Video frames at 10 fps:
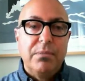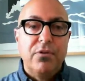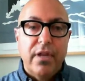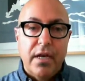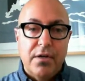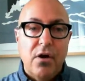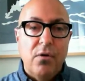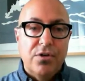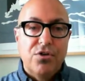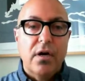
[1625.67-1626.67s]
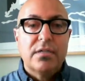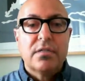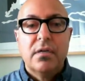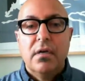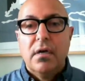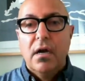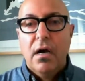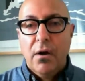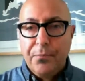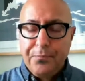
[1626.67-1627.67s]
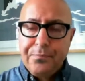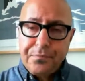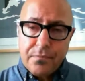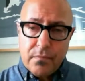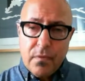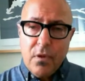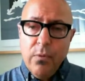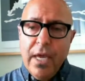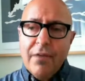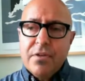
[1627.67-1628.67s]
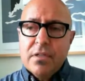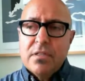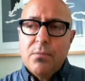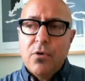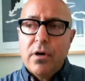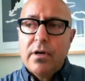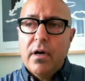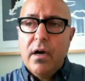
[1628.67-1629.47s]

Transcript: people that I know and trust. We have done some work